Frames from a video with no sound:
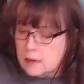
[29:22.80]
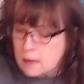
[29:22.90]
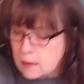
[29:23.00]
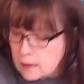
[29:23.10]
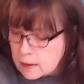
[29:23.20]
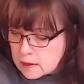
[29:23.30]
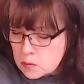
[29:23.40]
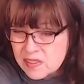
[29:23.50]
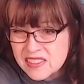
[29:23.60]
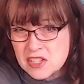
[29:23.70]
And
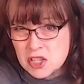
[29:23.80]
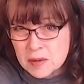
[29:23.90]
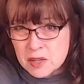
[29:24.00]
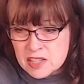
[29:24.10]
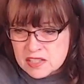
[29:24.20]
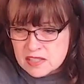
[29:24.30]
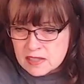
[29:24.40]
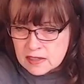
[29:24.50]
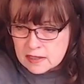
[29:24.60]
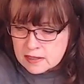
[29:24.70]
with the shimmers,
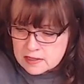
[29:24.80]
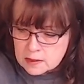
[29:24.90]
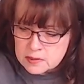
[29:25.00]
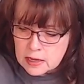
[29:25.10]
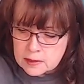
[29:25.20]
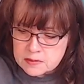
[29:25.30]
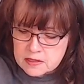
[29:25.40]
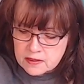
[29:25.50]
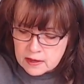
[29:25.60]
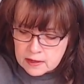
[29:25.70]
sometimes
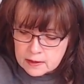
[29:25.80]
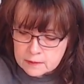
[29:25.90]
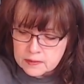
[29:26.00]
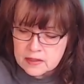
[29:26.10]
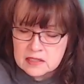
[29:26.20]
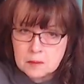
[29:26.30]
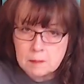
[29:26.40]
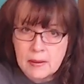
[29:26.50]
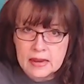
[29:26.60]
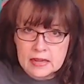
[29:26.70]
the the little
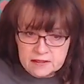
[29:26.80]
mica